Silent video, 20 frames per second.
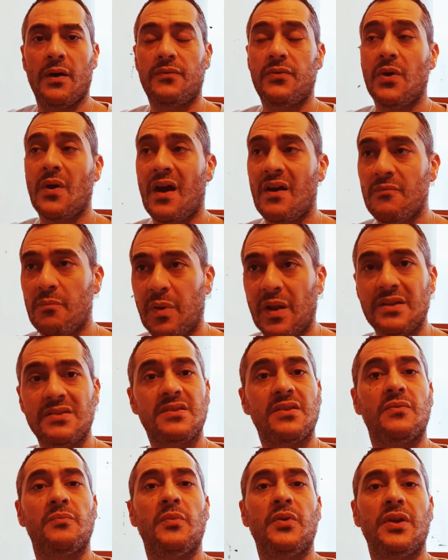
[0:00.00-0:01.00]
If you have
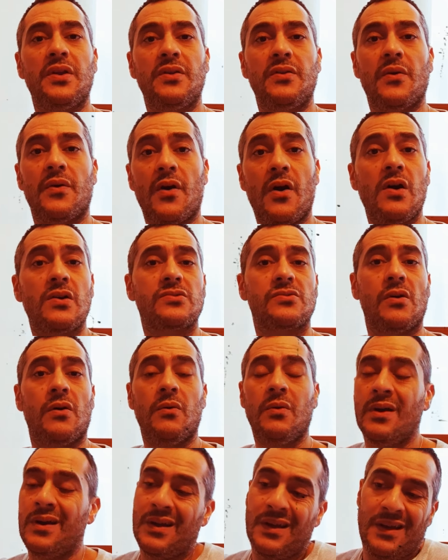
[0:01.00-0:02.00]
plenty of money and you're an
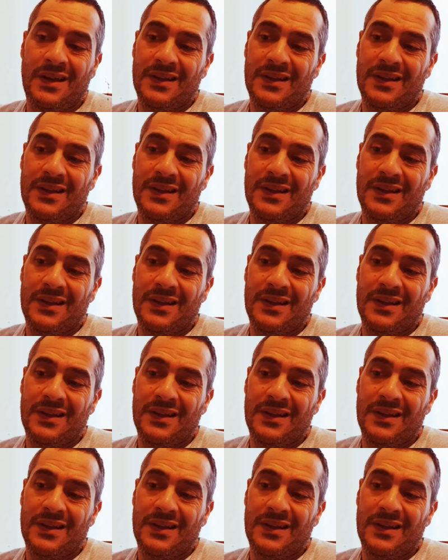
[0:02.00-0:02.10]
arsehole,